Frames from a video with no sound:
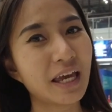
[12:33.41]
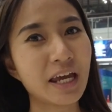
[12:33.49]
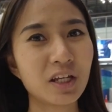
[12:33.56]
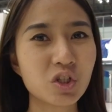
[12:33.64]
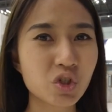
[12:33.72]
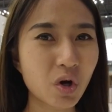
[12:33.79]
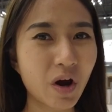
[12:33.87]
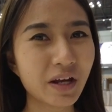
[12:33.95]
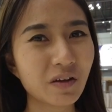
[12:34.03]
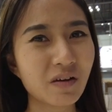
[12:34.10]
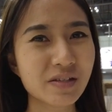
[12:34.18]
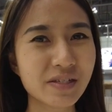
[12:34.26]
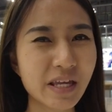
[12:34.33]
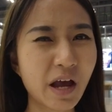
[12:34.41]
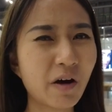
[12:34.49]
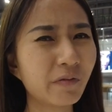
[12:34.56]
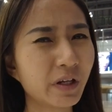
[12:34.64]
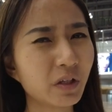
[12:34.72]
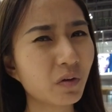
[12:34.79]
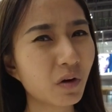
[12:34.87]
enjoy yourself
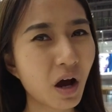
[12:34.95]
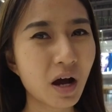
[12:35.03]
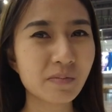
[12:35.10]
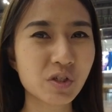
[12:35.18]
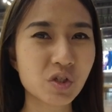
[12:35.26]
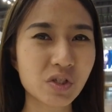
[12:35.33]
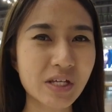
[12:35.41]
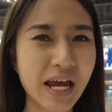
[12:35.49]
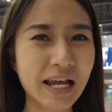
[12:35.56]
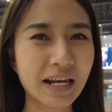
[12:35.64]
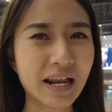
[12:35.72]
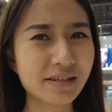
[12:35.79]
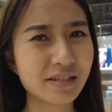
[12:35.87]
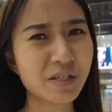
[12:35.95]
when you come to Thailand.